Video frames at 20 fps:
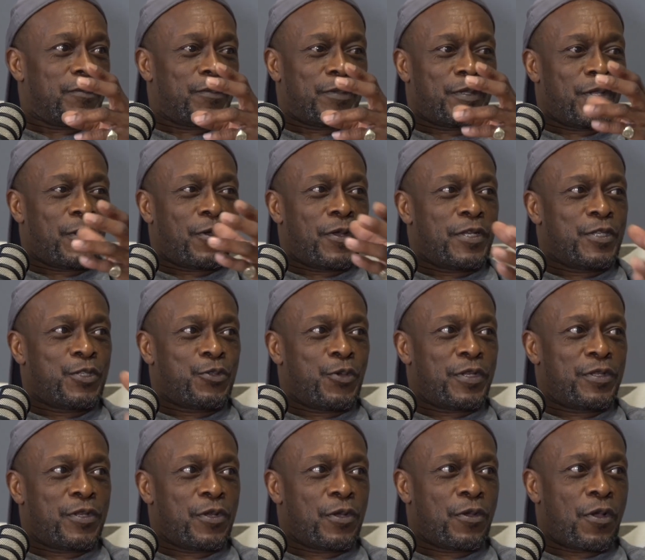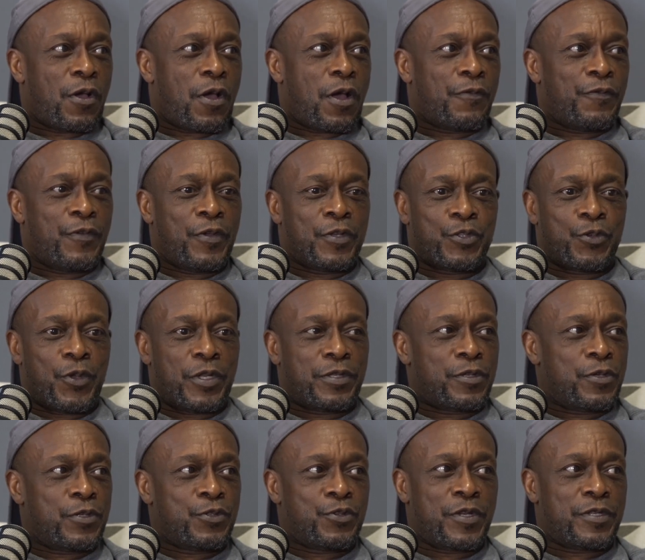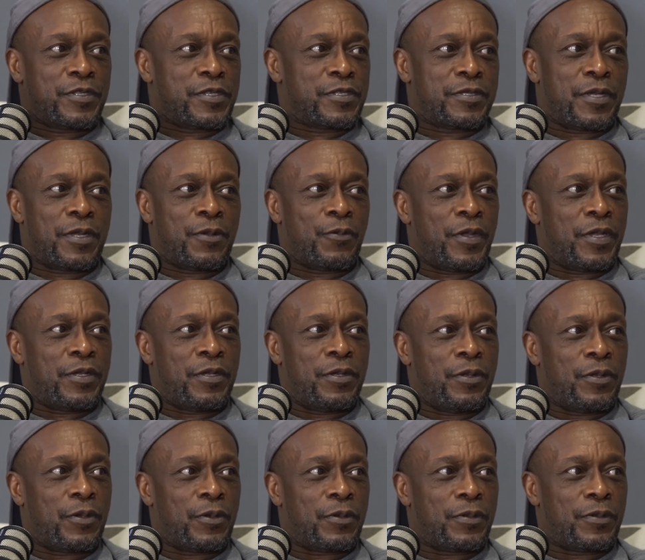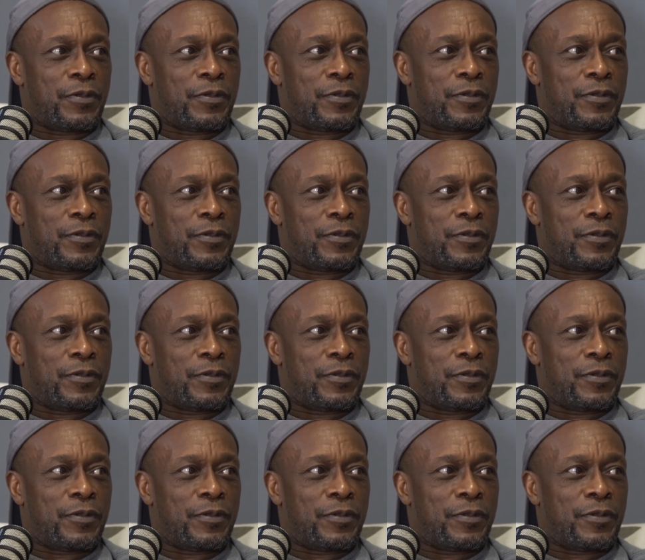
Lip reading: But they're gonna drink their coffee or drink their drink the same way you do.